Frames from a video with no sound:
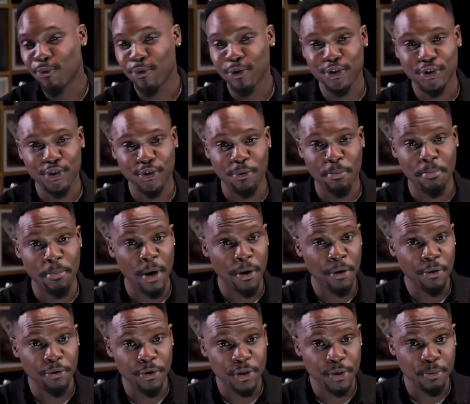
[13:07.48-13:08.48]
Wish you a
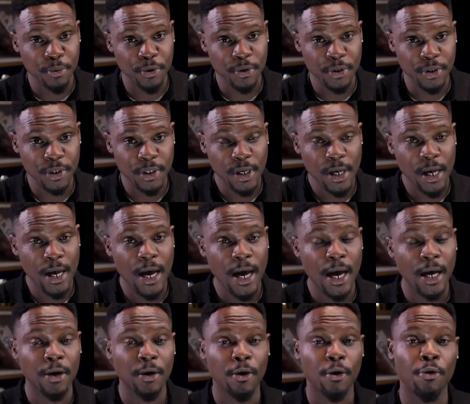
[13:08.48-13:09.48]
Merry Christmas
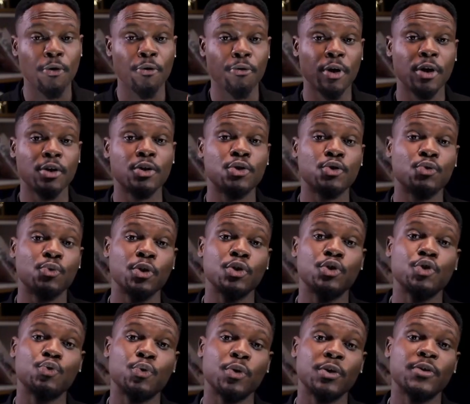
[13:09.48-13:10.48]
and a great
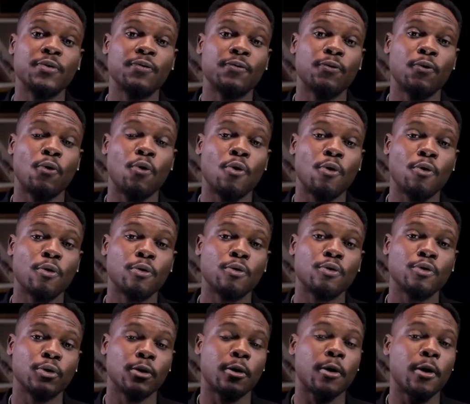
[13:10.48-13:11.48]
2024 to